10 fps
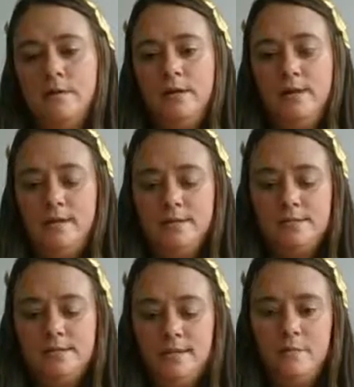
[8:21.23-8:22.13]
And the
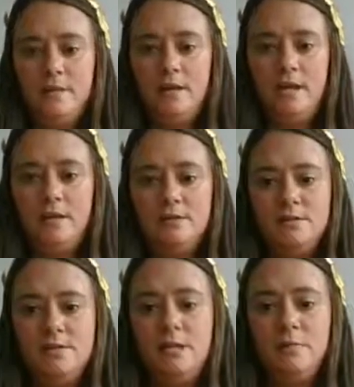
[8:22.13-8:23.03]
same thing, I'll
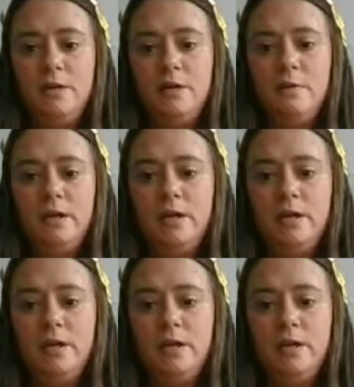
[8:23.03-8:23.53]
just keep going.